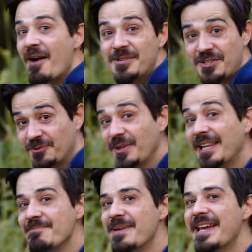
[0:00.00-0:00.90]
which is
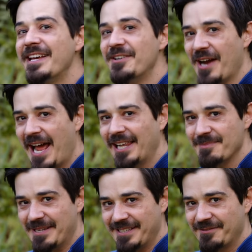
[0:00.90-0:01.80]
really being in your
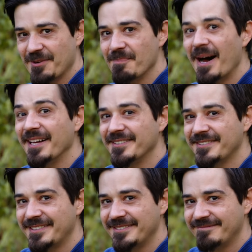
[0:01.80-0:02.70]
element if you're Musk.